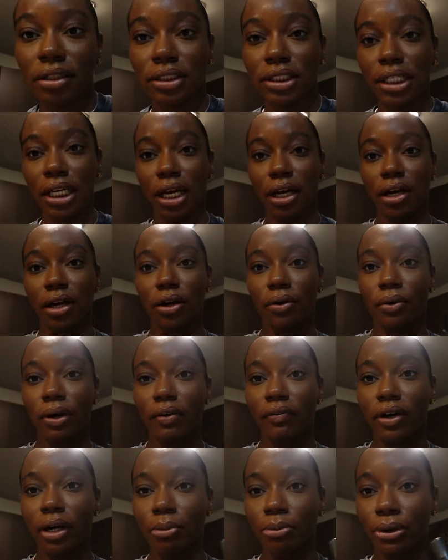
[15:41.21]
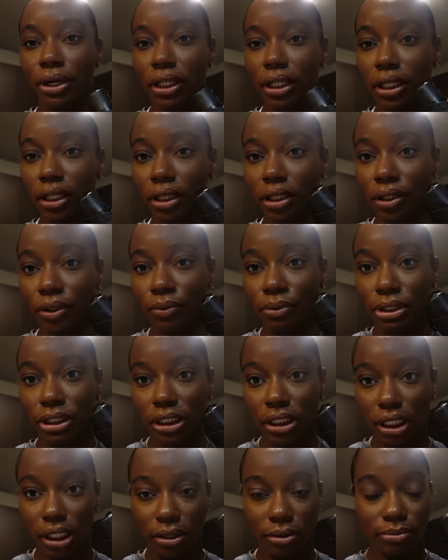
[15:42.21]
So yeah, we have an umbrella,
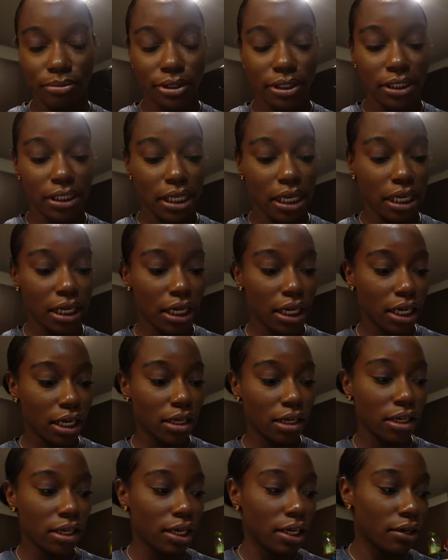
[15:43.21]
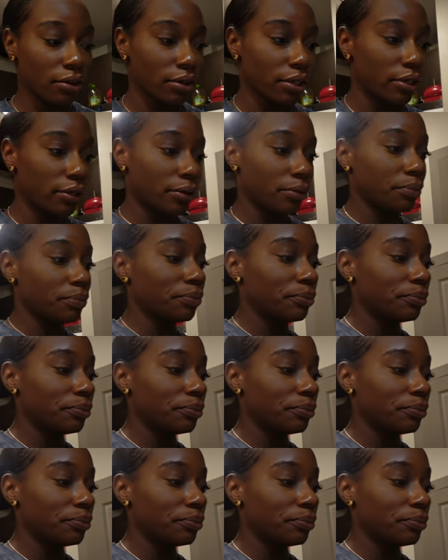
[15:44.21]
which comes in handy down here.